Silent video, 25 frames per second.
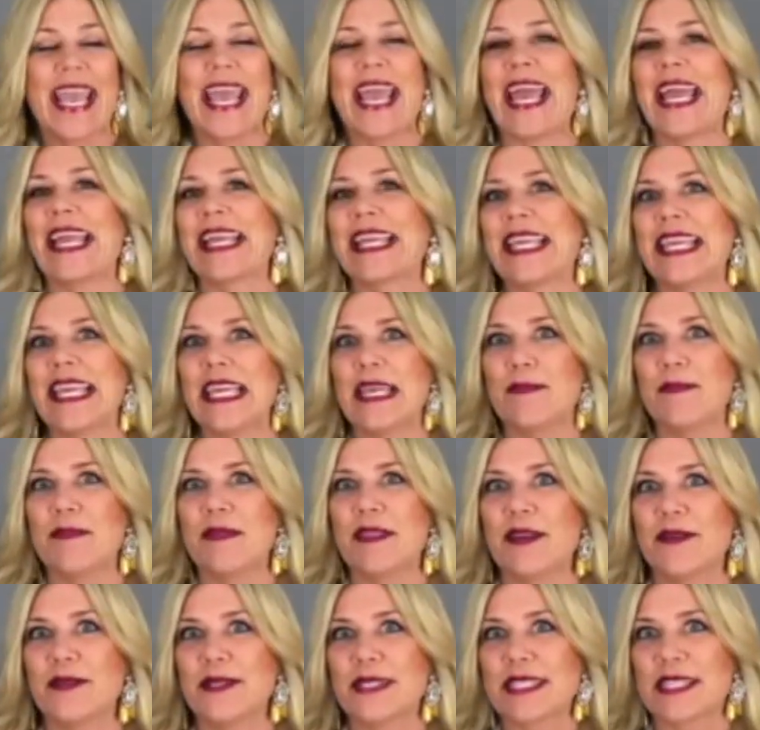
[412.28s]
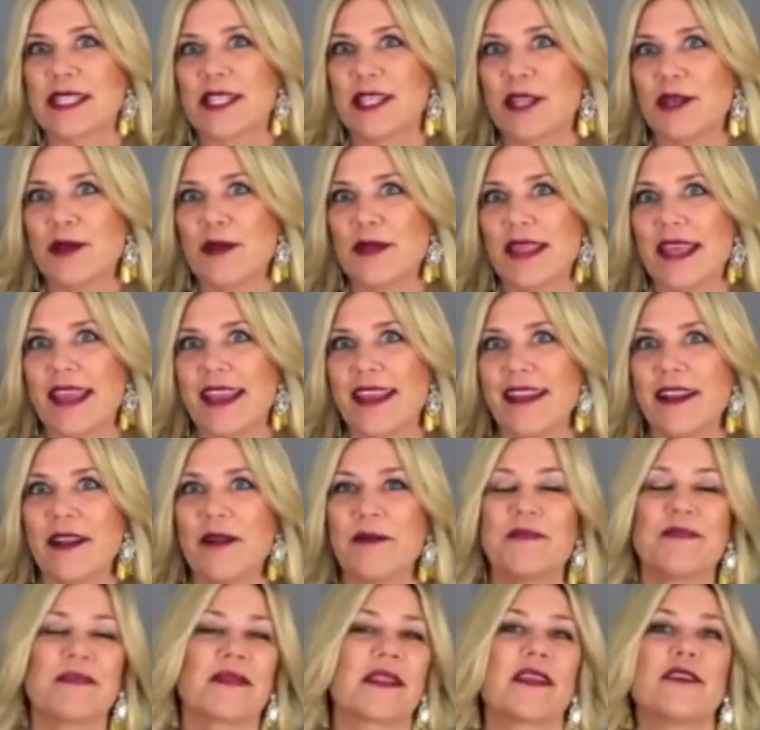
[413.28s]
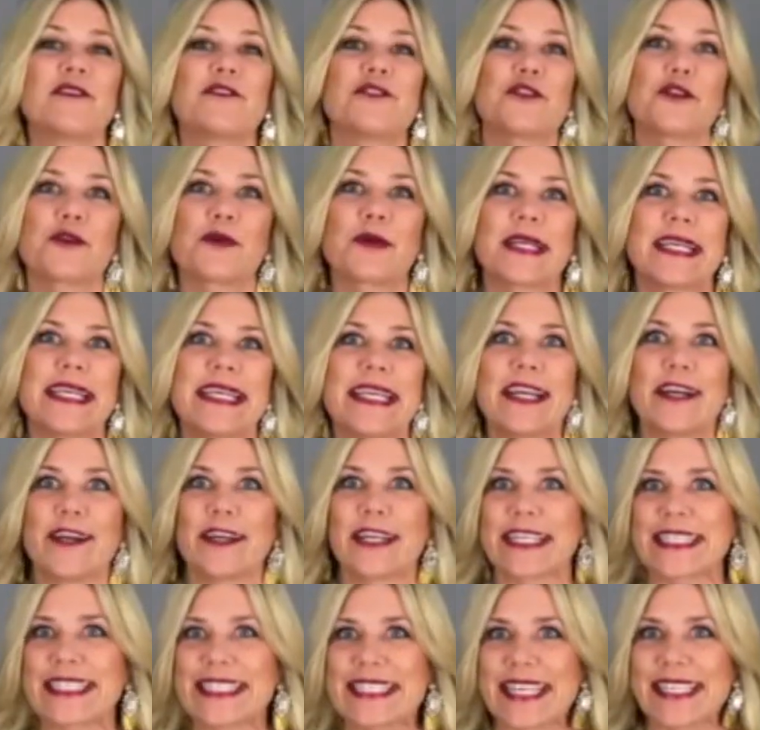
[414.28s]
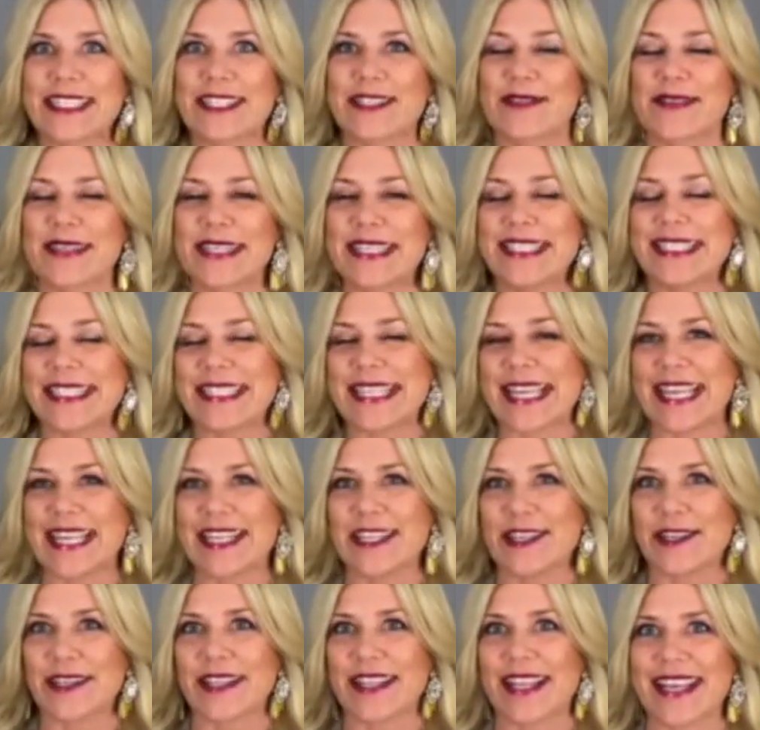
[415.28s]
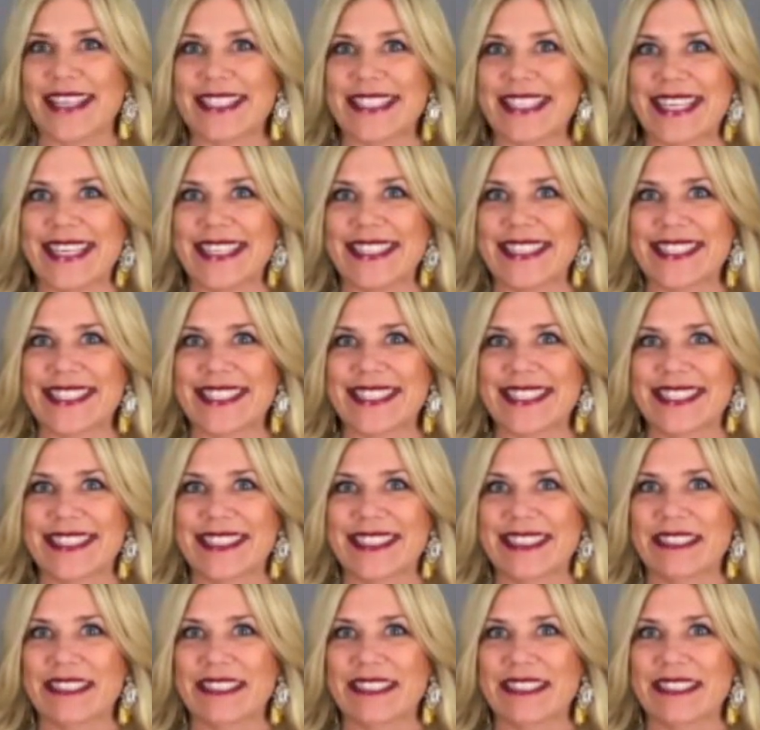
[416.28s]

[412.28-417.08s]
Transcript: and keep those clothing, jewelry, or accessories in your closet.